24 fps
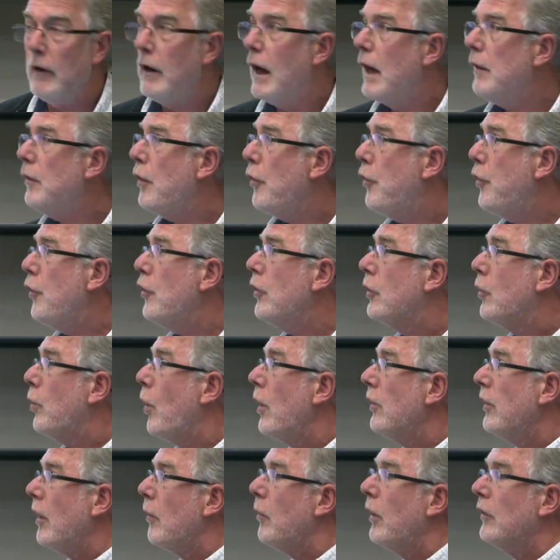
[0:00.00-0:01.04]
And the third
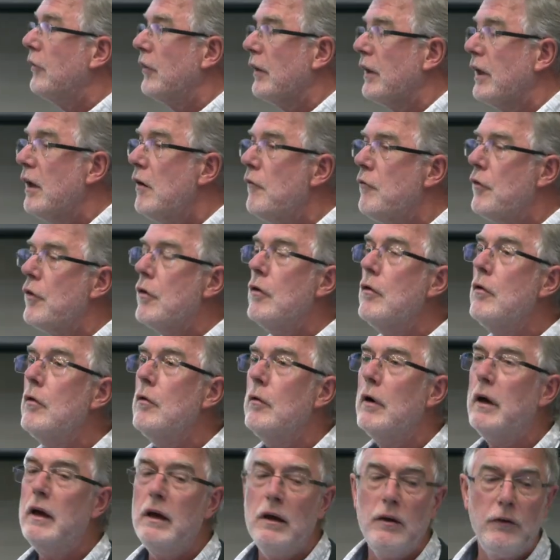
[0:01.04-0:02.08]
quote I want to give
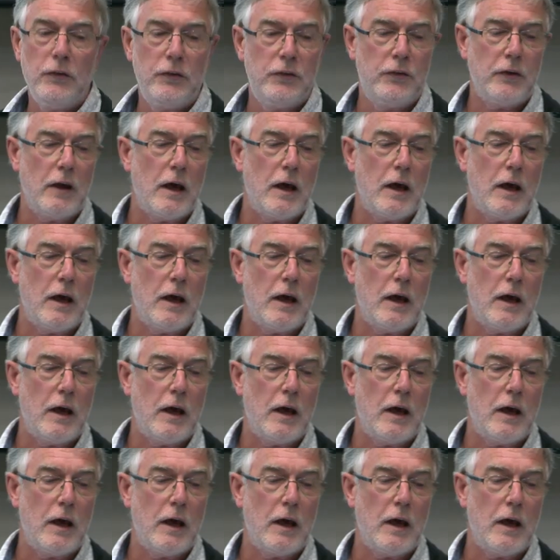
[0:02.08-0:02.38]
you is